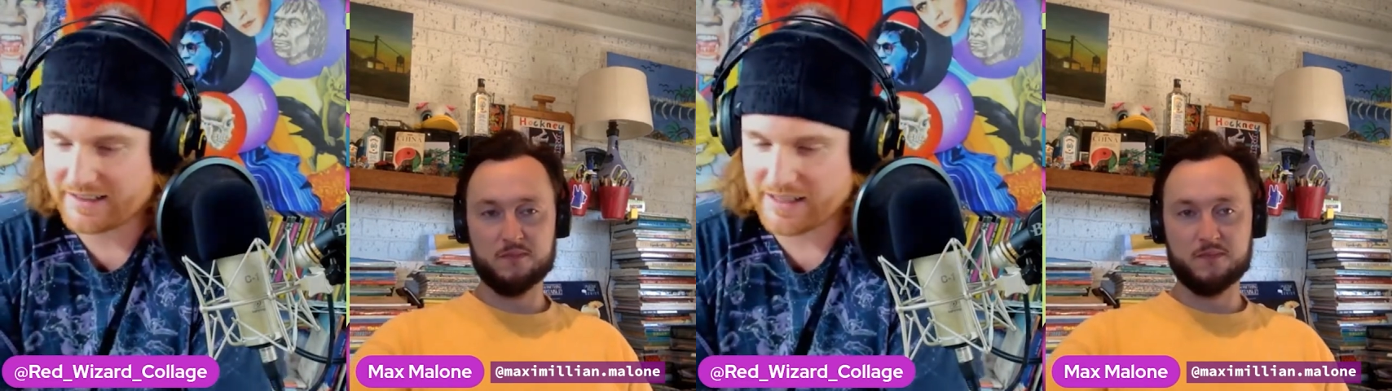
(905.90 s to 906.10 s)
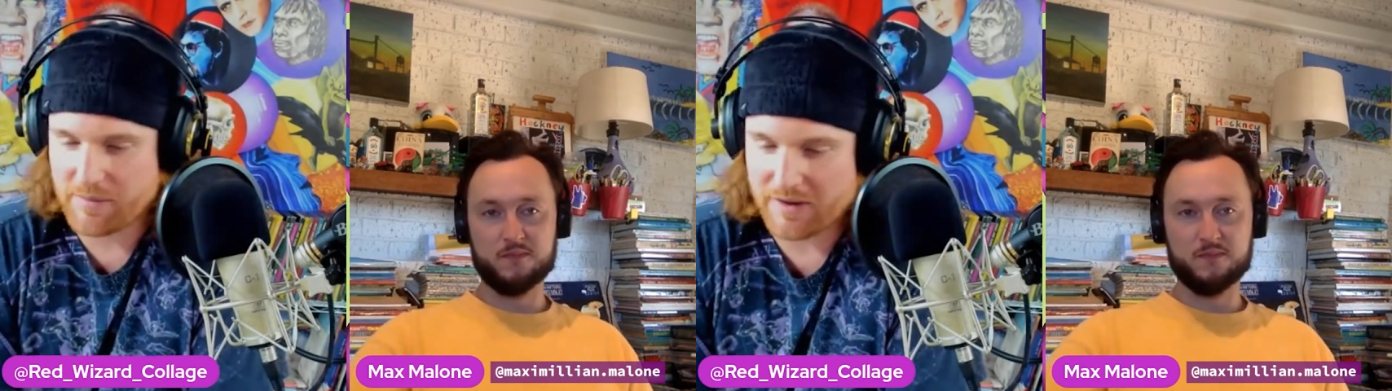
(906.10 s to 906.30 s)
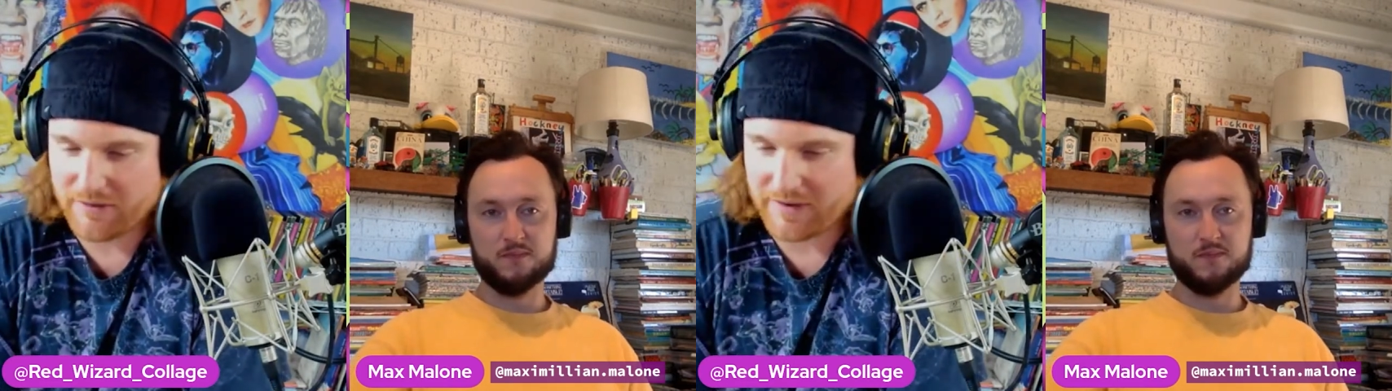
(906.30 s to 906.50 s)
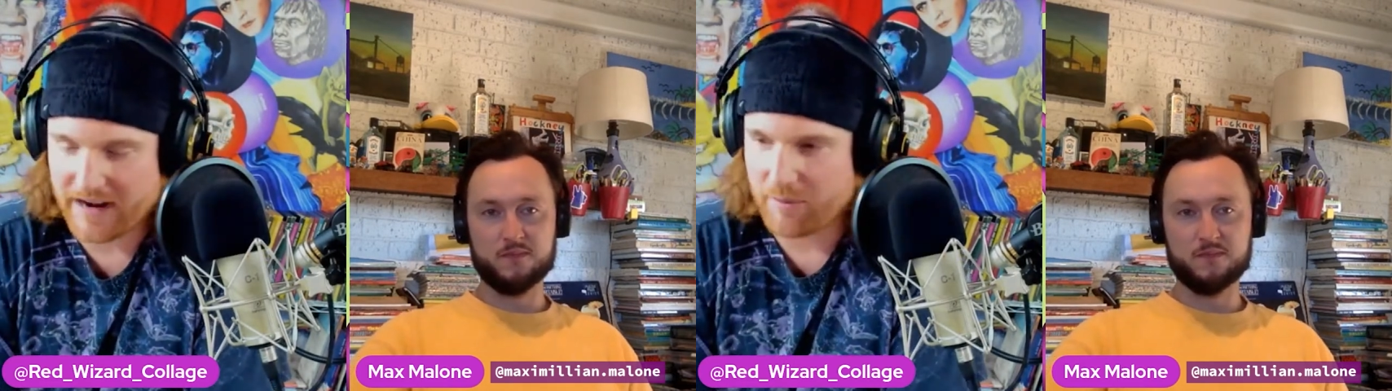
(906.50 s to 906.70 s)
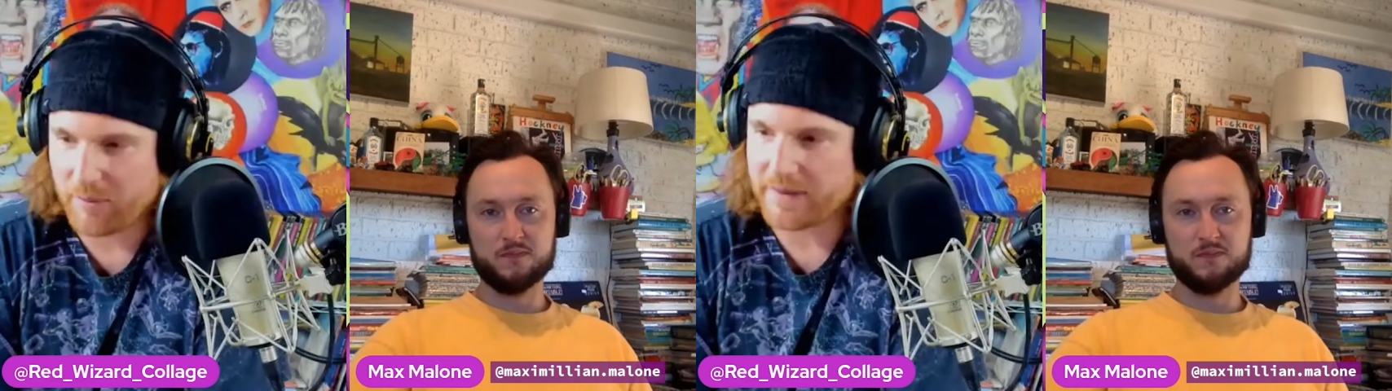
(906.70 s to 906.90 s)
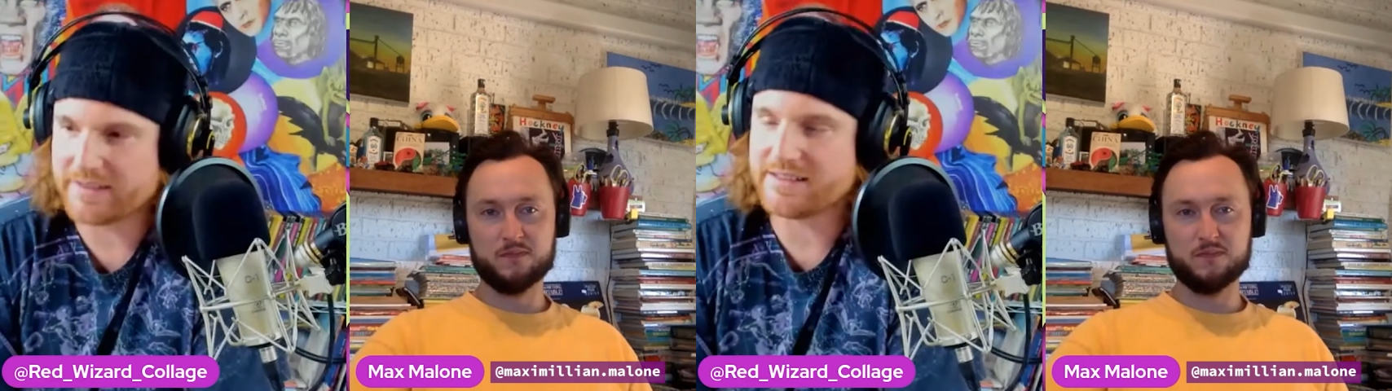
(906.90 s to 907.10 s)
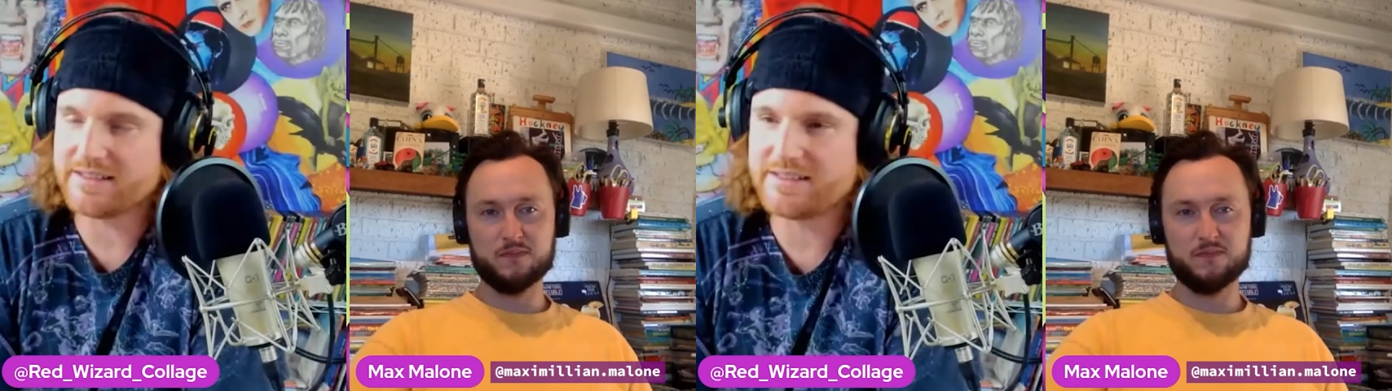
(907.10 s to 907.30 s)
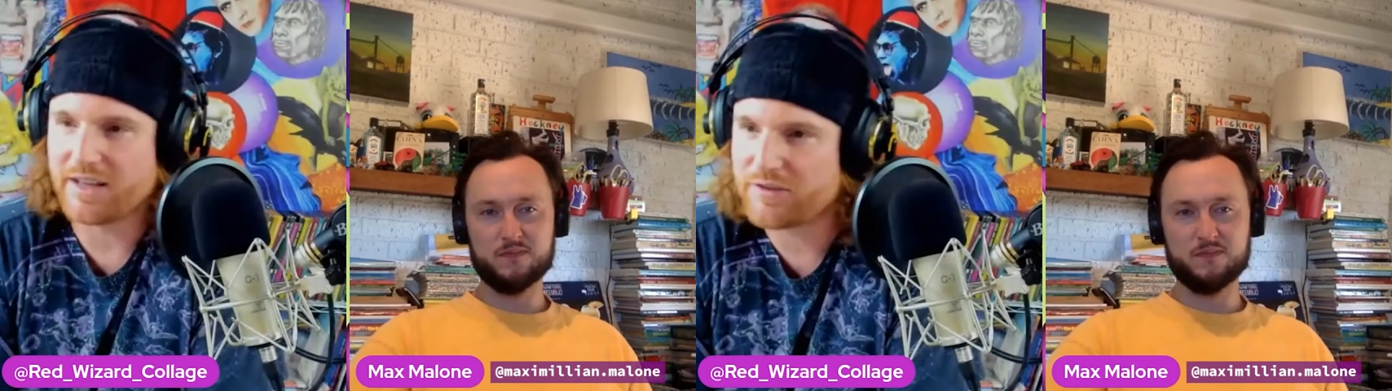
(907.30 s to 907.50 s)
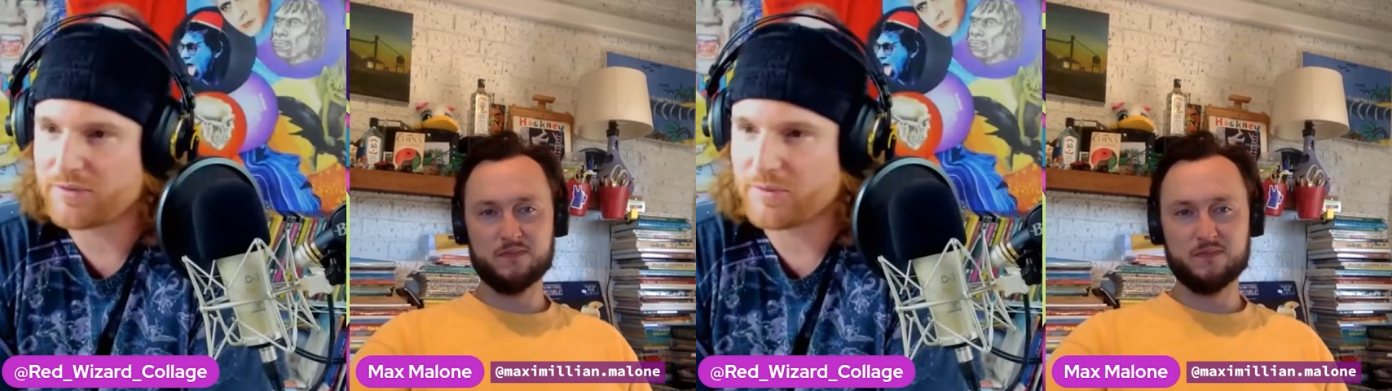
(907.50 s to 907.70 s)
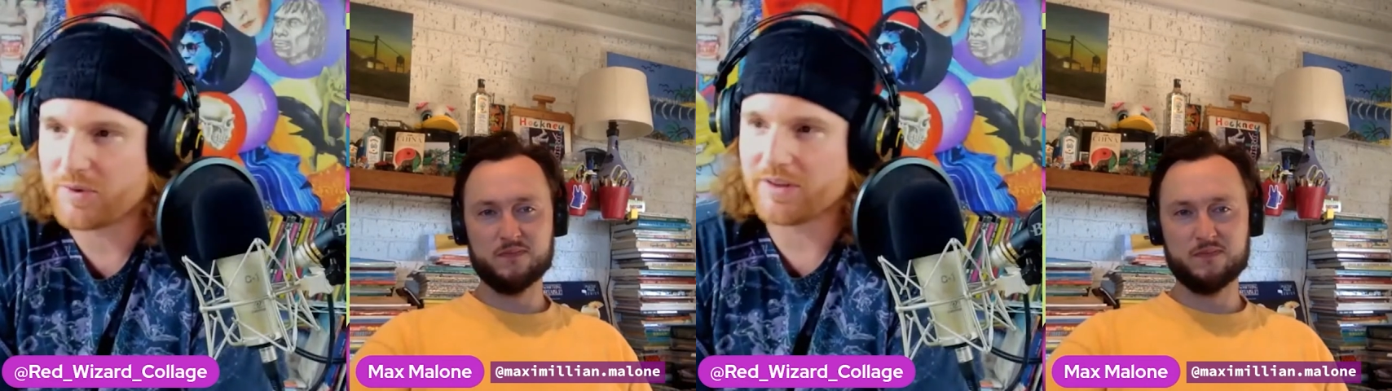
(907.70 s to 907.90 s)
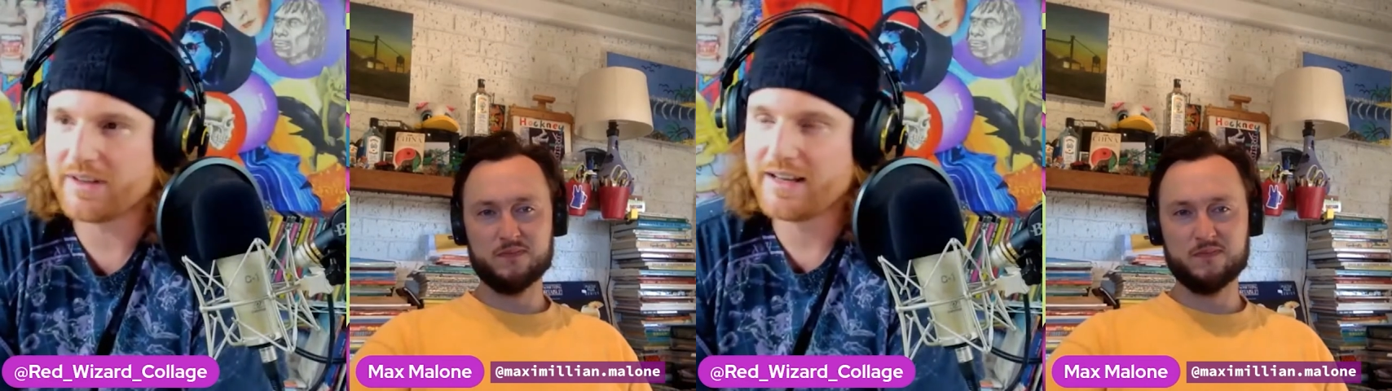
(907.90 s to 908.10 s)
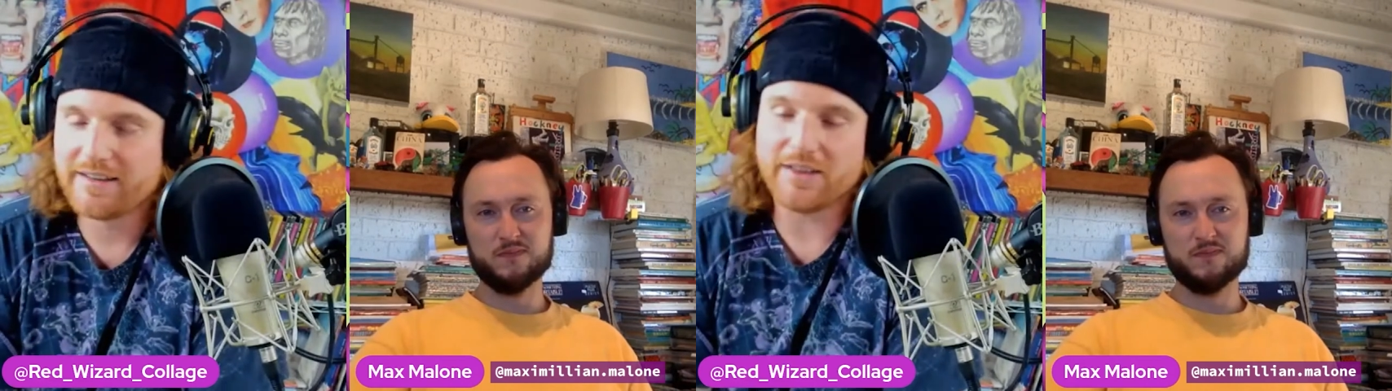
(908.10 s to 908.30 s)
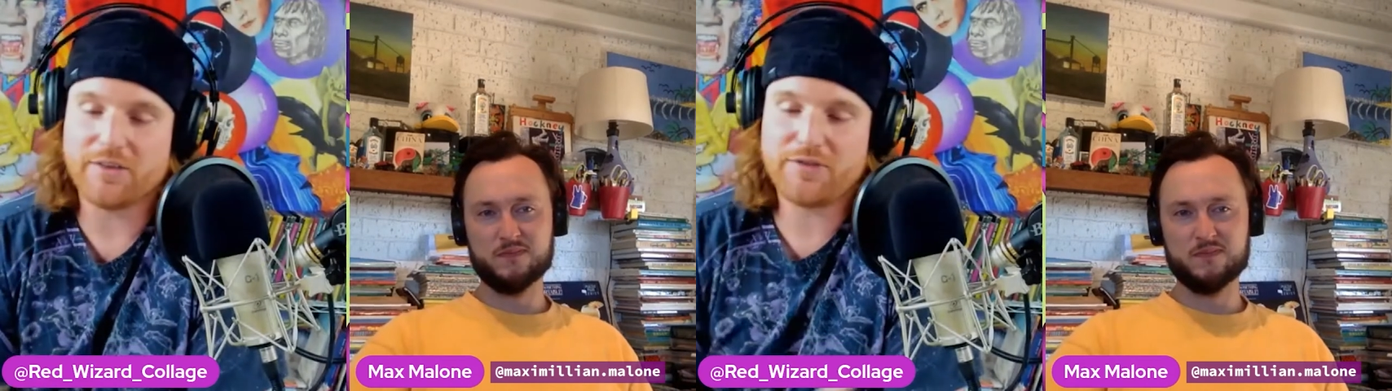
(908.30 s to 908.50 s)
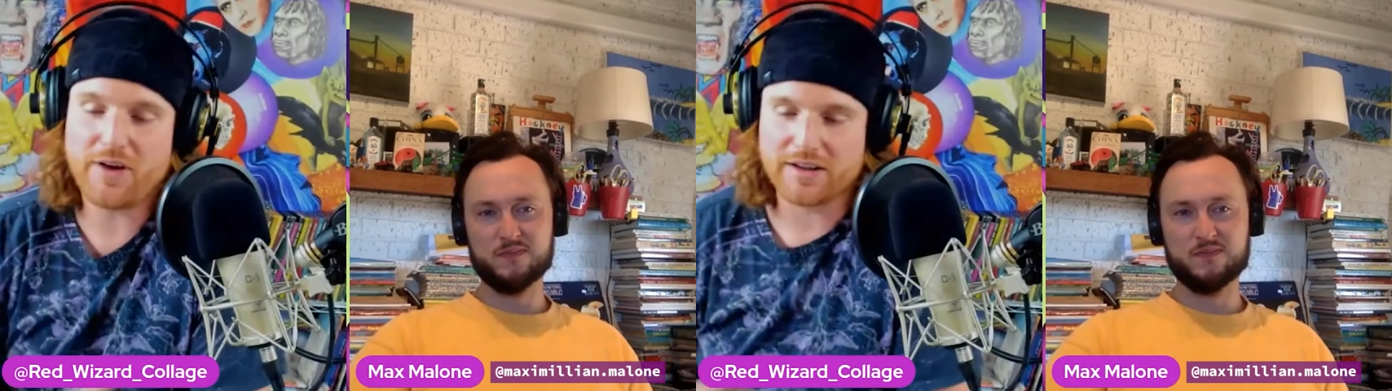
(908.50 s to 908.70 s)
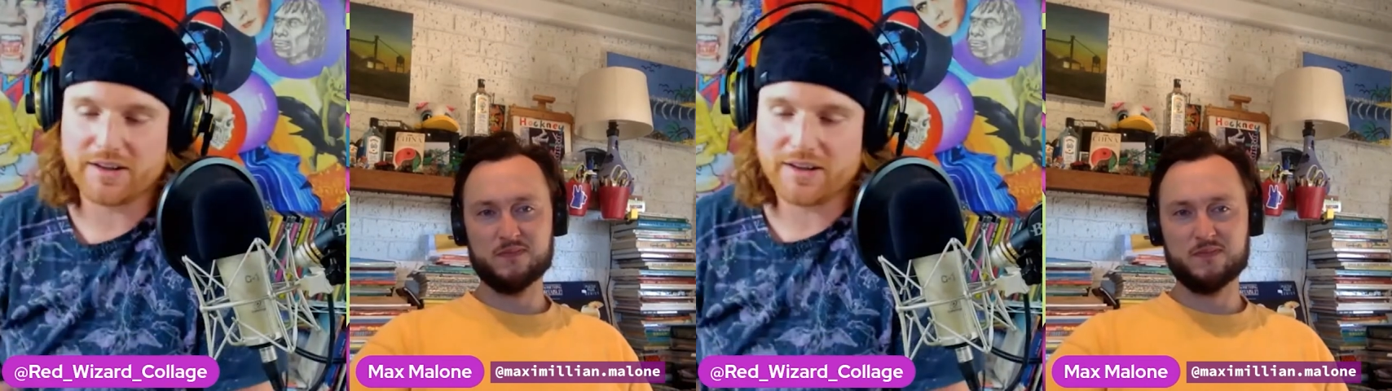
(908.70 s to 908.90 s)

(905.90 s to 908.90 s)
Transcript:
Speaker 1: some of the frat boys and stuff will they'll fall